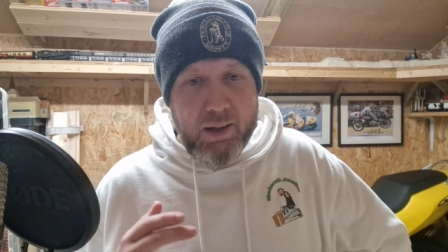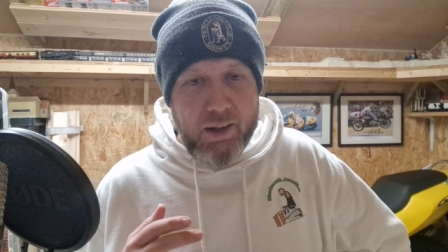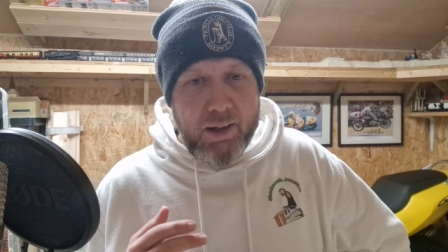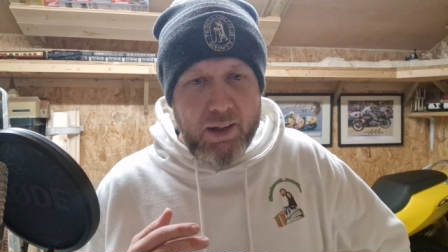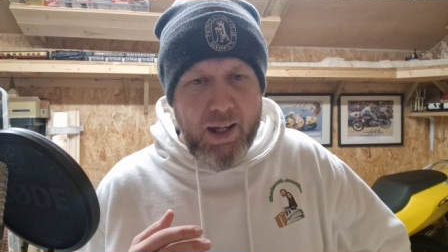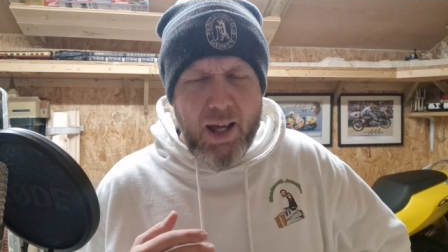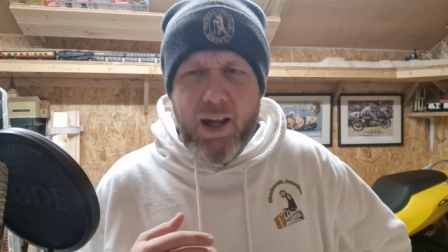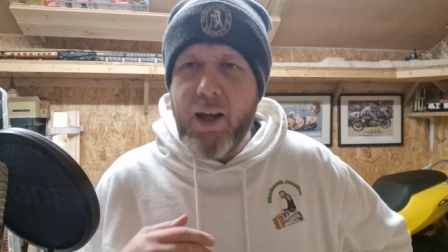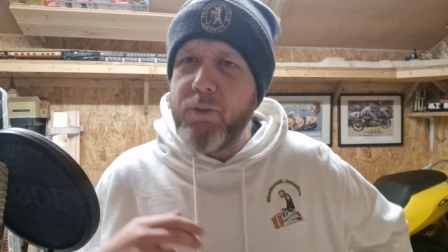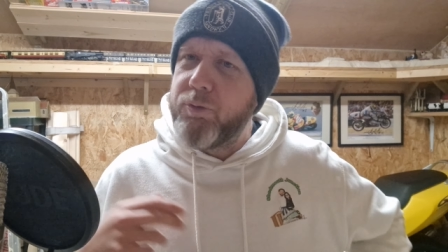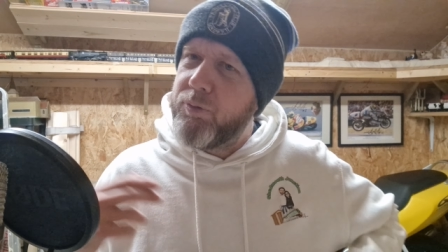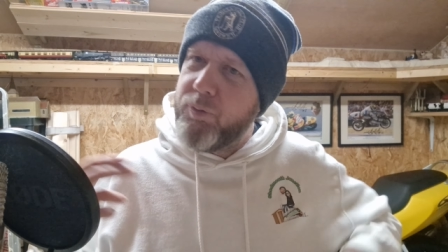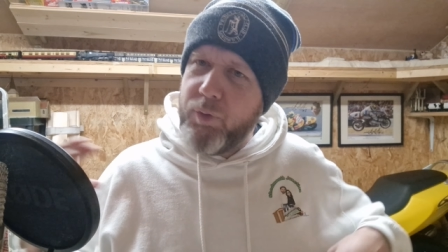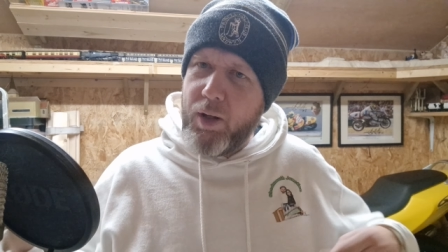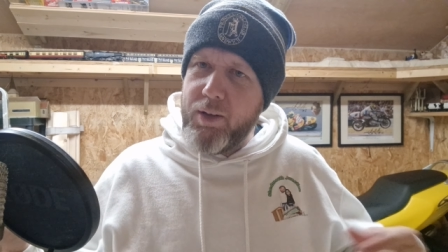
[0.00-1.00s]
uh, I,
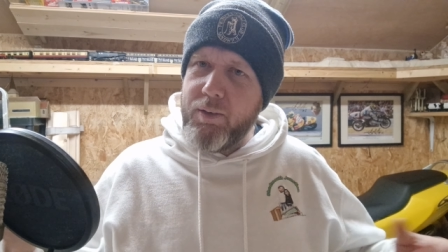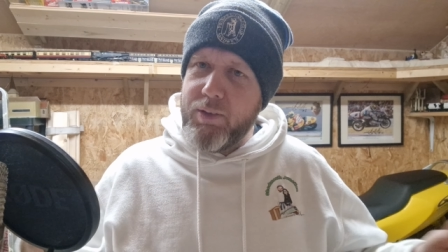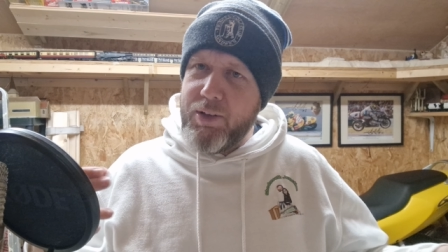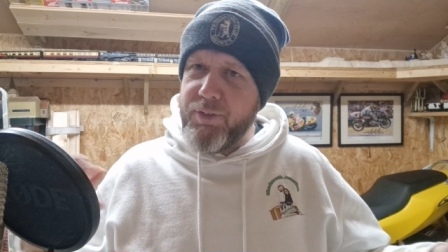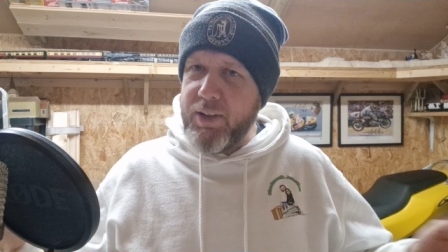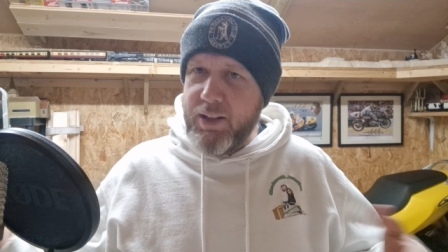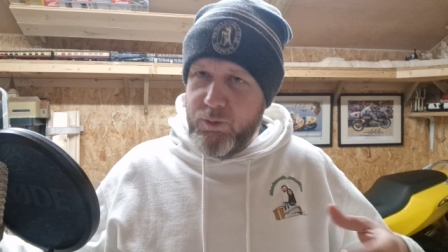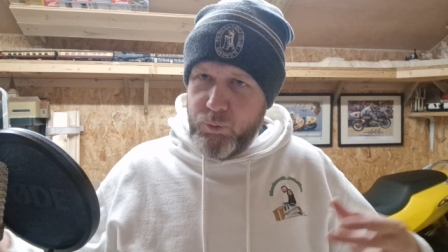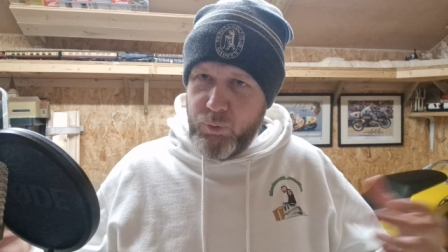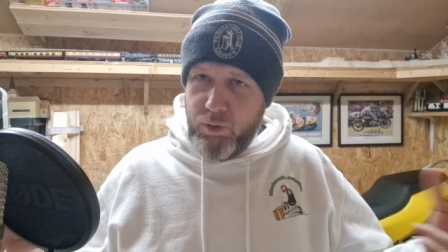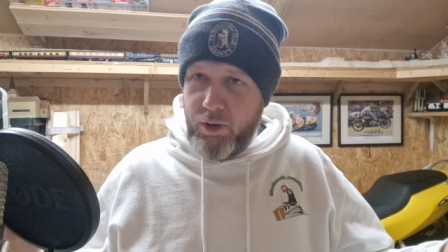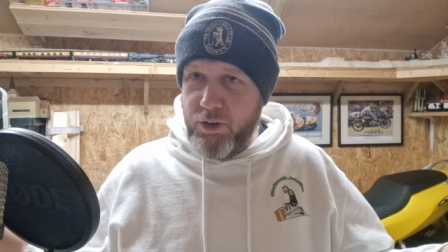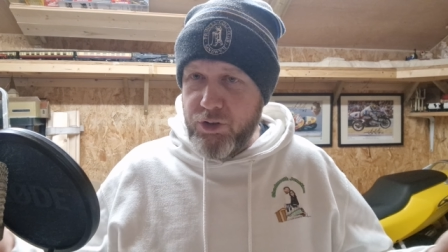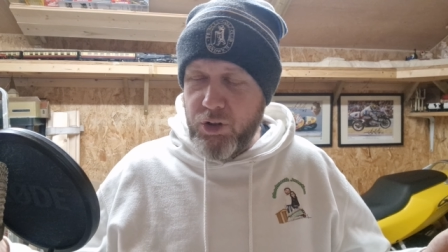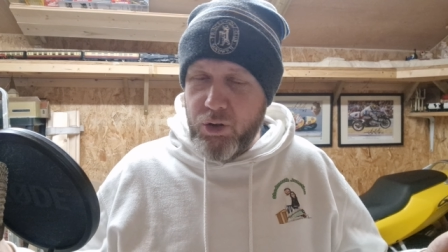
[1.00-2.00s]
I, uh, living in
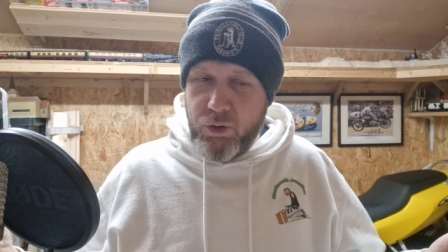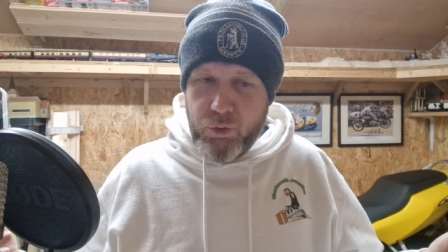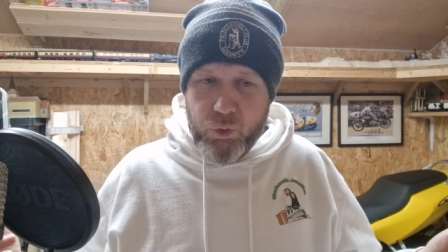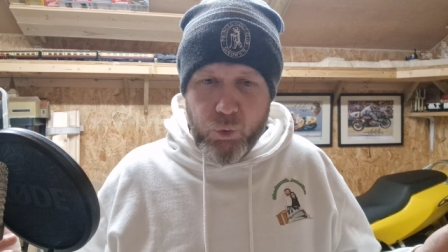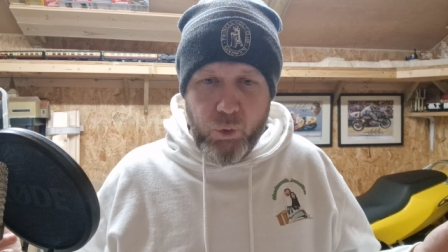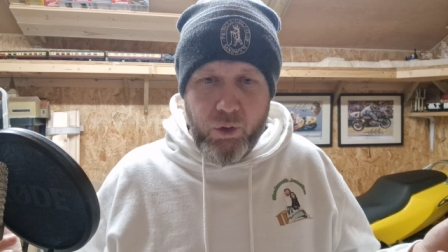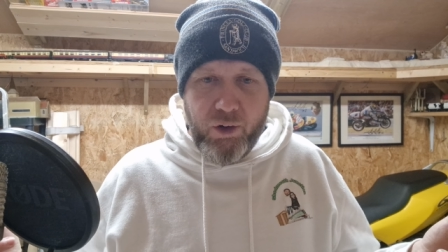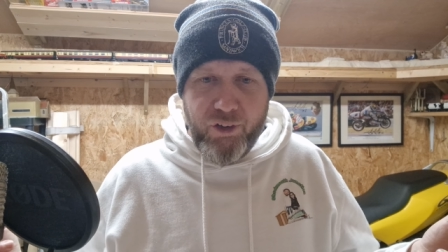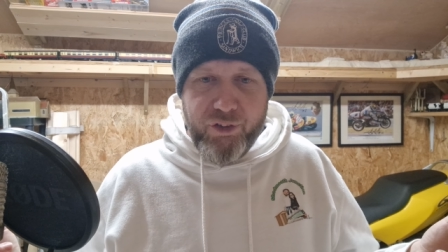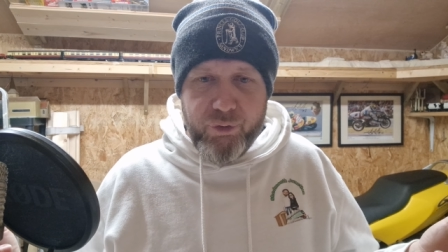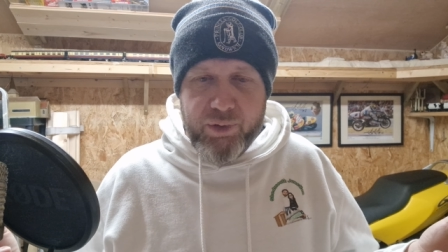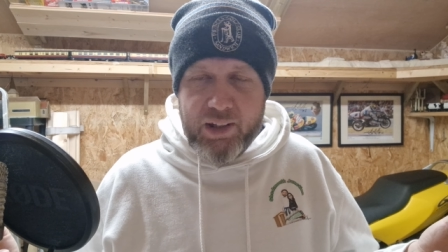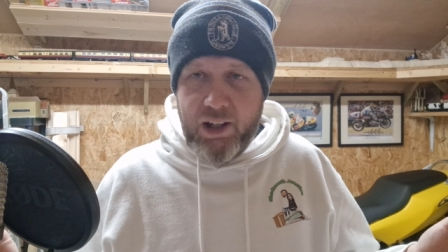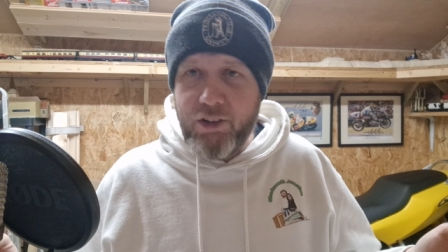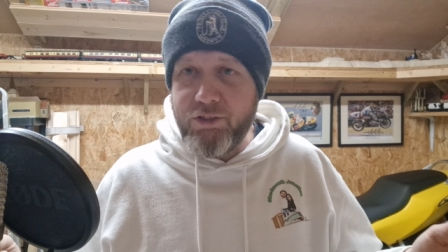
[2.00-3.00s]
where I do, quite often
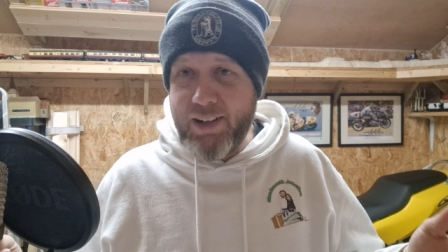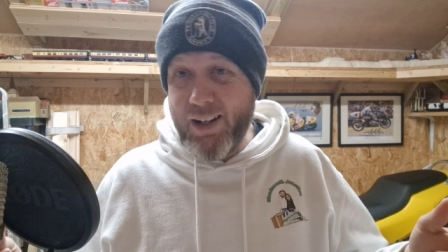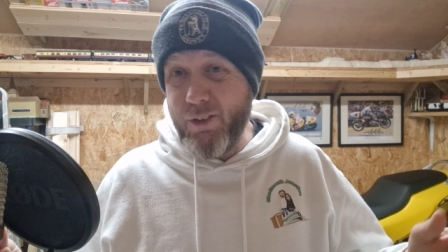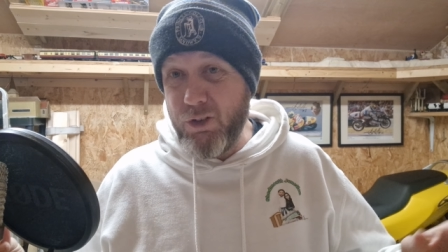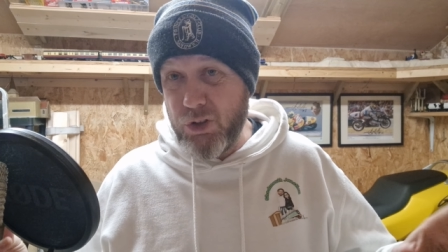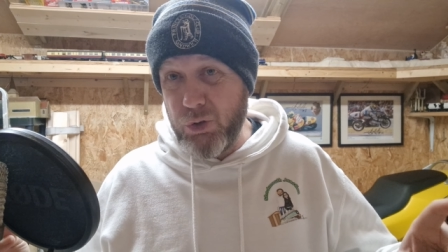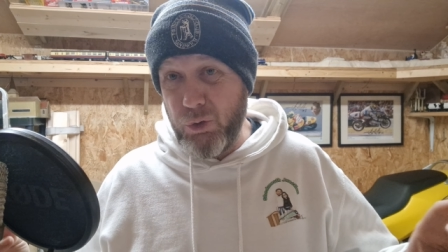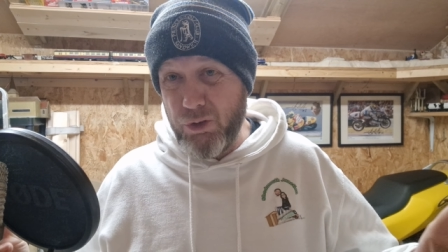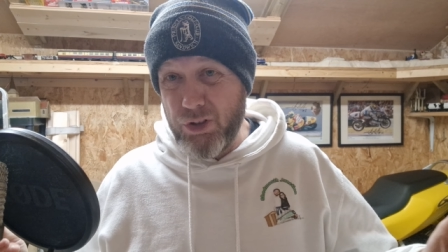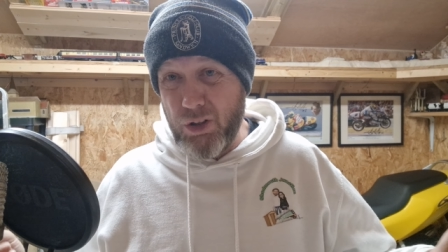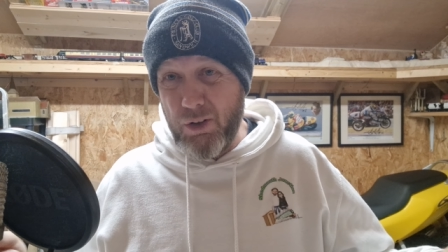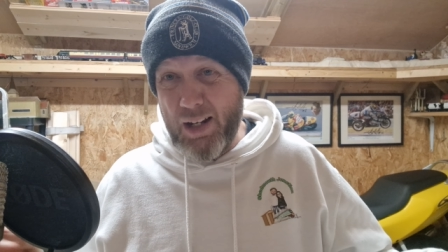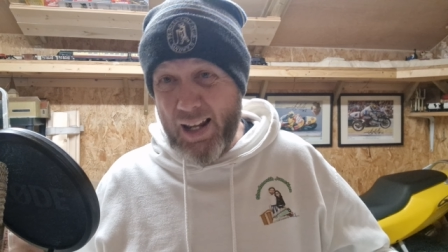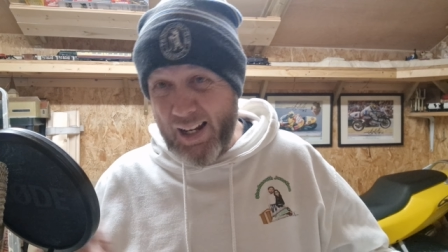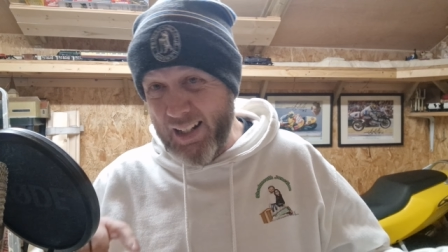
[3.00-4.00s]
we get rail tours
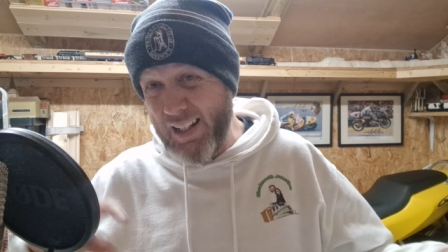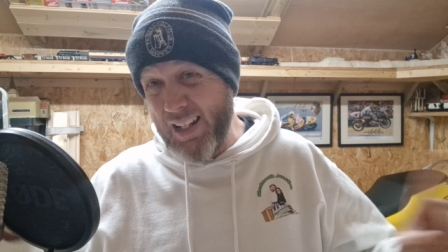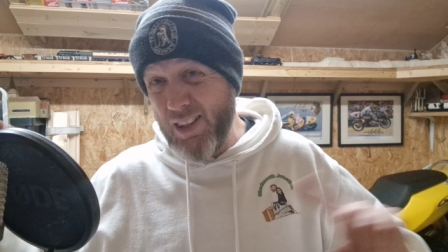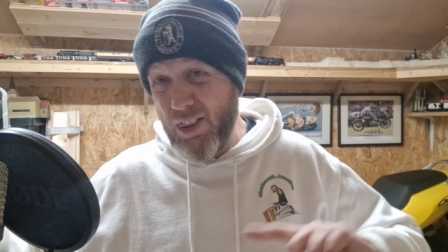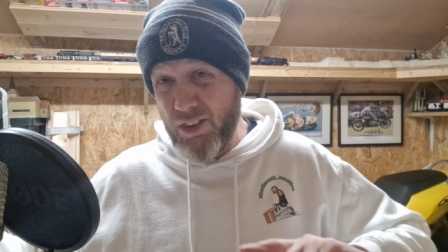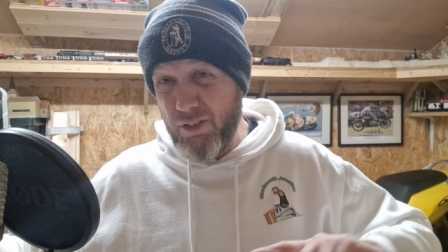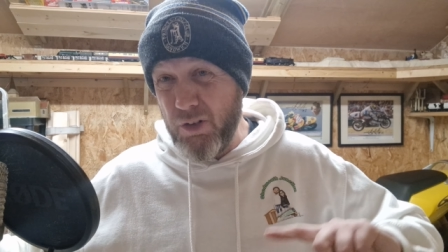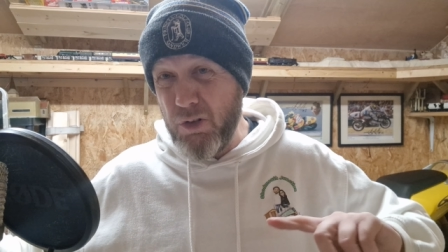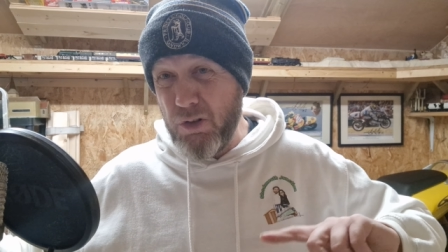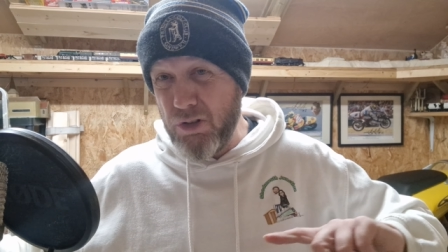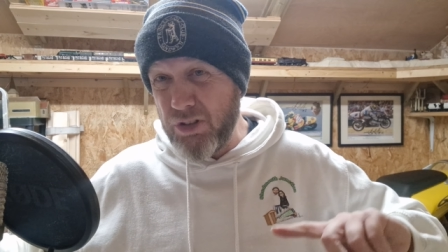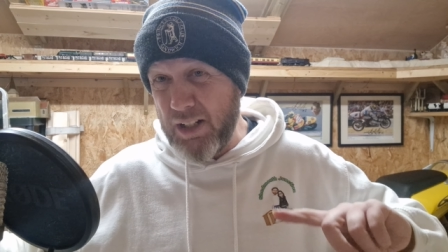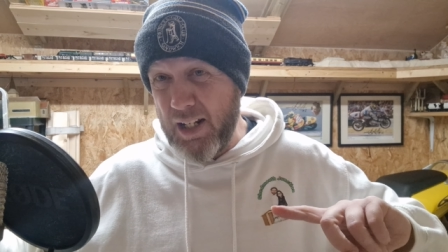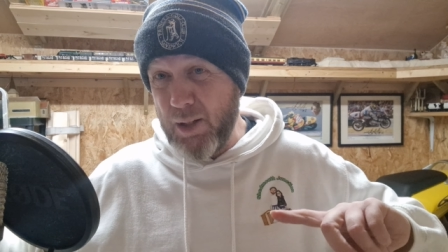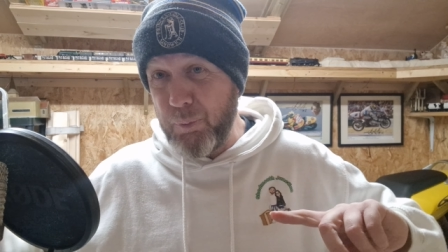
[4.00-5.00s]
go hacking through
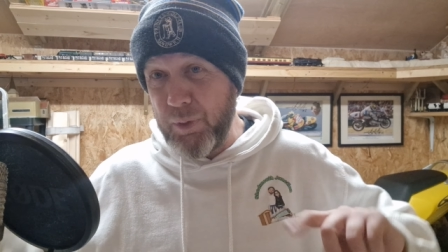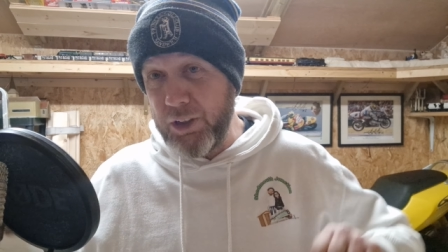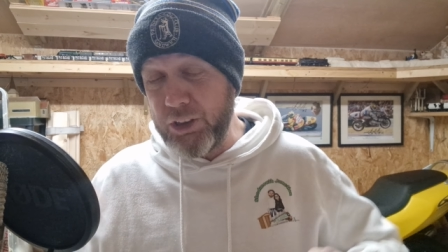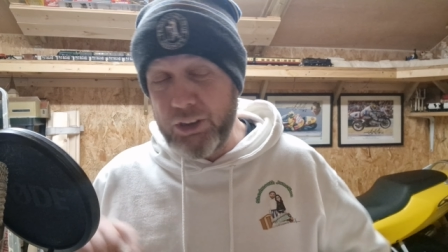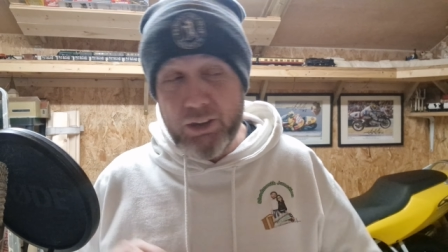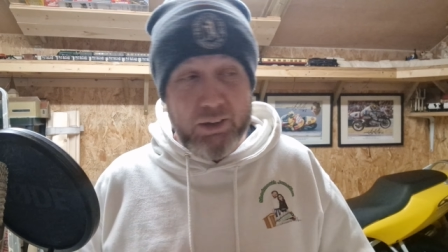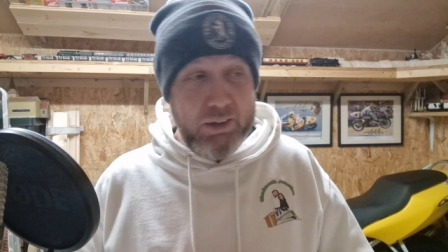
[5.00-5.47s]
Sandwich.